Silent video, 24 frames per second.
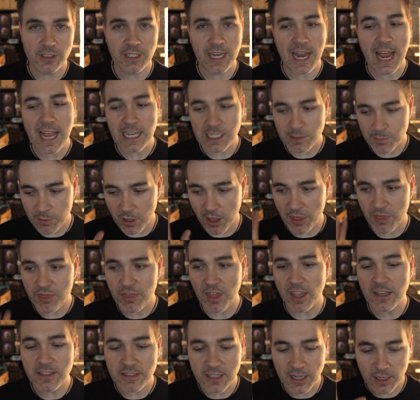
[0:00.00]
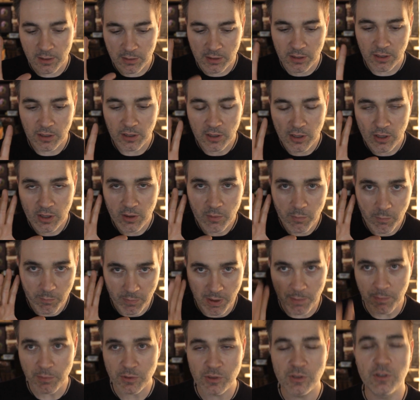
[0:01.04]
It has to be authentic
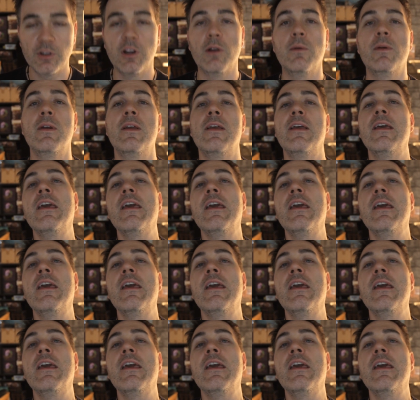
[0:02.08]
maple syrup.